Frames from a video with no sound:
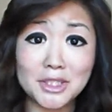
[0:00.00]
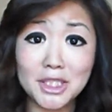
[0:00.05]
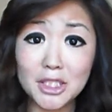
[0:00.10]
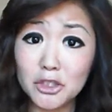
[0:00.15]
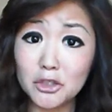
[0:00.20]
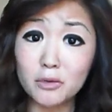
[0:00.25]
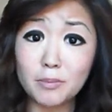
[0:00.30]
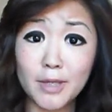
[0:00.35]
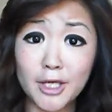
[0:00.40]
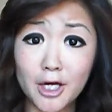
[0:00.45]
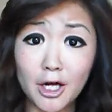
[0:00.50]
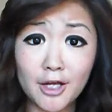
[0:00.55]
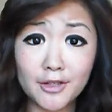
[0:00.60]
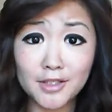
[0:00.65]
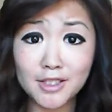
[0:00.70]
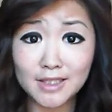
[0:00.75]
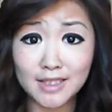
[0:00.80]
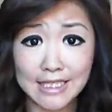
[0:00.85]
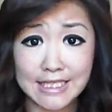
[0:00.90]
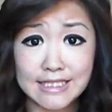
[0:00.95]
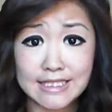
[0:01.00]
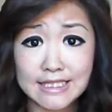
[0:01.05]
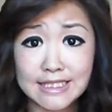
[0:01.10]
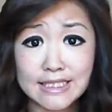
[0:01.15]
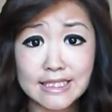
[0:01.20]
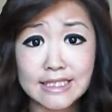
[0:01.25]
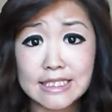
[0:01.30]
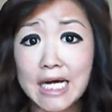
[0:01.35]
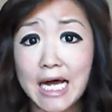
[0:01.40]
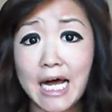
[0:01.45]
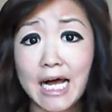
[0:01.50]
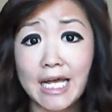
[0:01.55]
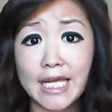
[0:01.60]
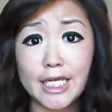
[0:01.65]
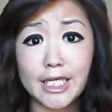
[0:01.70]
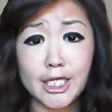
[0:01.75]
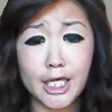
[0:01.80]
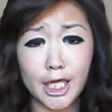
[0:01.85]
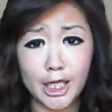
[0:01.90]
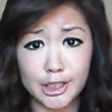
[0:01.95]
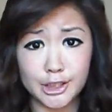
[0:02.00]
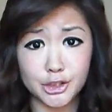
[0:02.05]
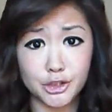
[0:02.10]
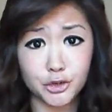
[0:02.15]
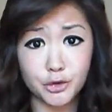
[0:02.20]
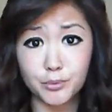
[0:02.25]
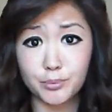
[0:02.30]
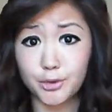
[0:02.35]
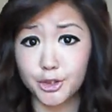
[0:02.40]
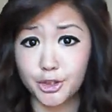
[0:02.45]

little bit on the lazy side and you